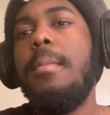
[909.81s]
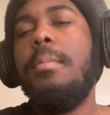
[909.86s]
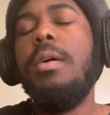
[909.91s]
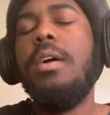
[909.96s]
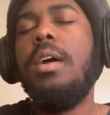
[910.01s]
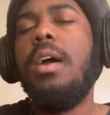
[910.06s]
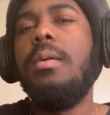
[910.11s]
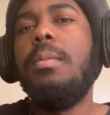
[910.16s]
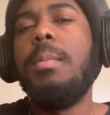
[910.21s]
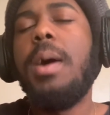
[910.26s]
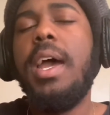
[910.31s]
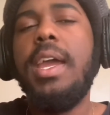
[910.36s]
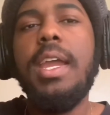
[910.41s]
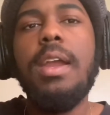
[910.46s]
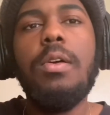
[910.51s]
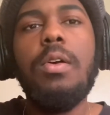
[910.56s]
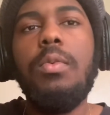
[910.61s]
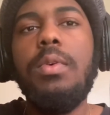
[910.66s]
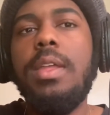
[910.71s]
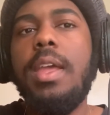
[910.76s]
But My
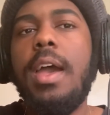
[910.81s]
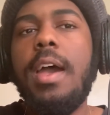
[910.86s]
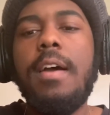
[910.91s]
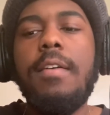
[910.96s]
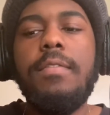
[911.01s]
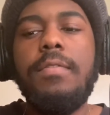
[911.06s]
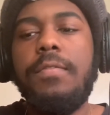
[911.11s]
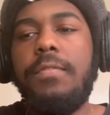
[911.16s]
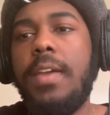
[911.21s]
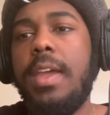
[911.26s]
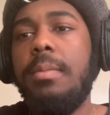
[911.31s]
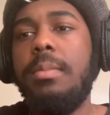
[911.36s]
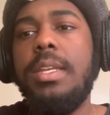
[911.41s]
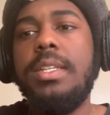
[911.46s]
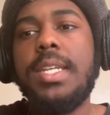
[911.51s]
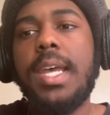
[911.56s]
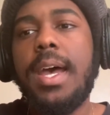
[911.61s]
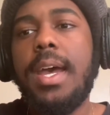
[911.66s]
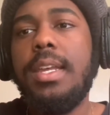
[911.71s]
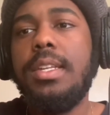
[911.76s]
Hero, we have family
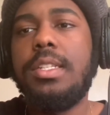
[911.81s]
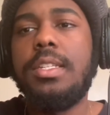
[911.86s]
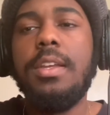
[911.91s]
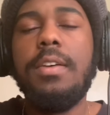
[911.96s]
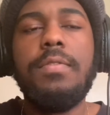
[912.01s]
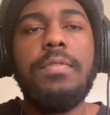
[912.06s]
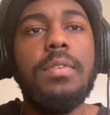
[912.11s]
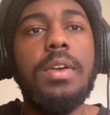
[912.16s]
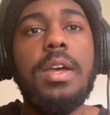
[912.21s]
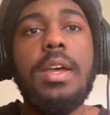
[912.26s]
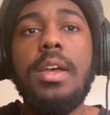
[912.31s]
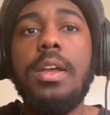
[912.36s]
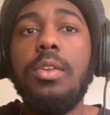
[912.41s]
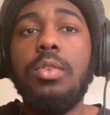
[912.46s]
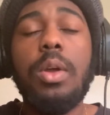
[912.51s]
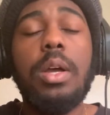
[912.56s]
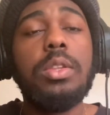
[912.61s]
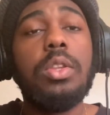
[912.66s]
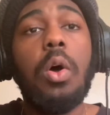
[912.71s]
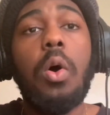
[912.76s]
tie stuff
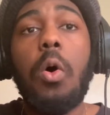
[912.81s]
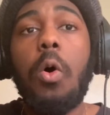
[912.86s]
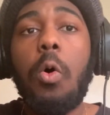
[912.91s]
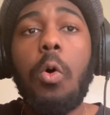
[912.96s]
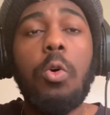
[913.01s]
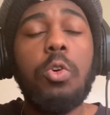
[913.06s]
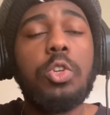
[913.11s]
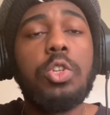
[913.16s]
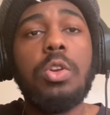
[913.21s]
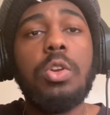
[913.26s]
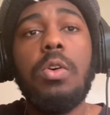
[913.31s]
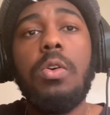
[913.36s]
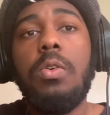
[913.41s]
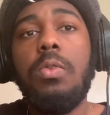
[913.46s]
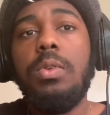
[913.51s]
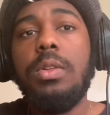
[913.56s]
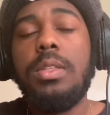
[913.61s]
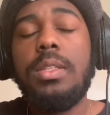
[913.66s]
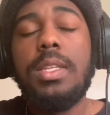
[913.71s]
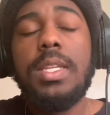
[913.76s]
throughout the whole show
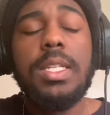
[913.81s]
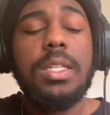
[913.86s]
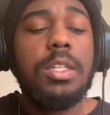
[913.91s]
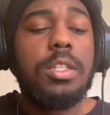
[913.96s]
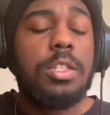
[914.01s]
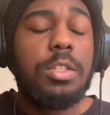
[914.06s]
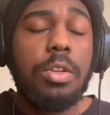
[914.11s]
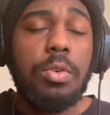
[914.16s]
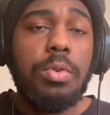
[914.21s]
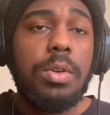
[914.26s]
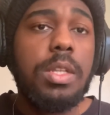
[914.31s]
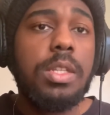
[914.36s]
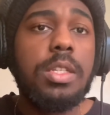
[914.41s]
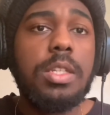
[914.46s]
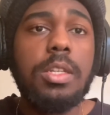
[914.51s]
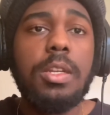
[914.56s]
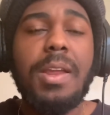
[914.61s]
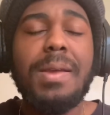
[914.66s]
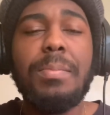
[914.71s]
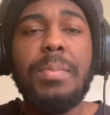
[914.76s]
within the students
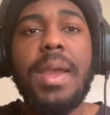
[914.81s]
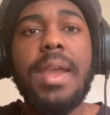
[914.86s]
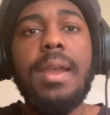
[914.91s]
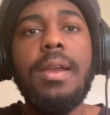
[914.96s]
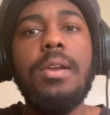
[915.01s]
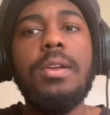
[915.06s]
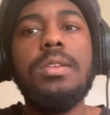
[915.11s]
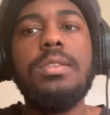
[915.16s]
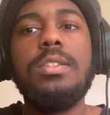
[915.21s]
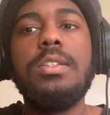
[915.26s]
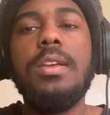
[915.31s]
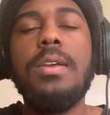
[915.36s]
and their parents.